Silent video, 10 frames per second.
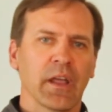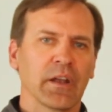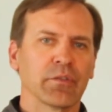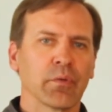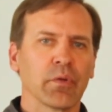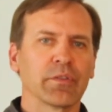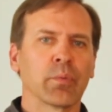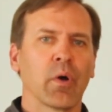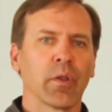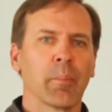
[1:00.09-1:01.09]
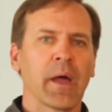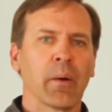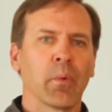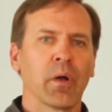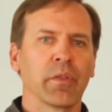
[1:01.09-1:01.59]
and he's really swung the
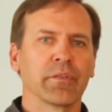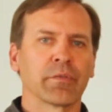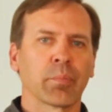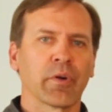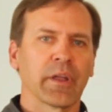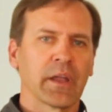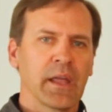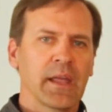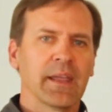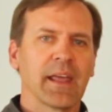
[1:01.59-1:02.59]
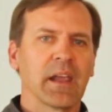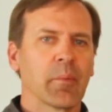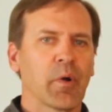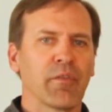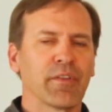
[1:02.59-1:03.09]
bat well this spring, getting
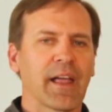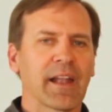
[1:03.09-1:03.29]
him an awful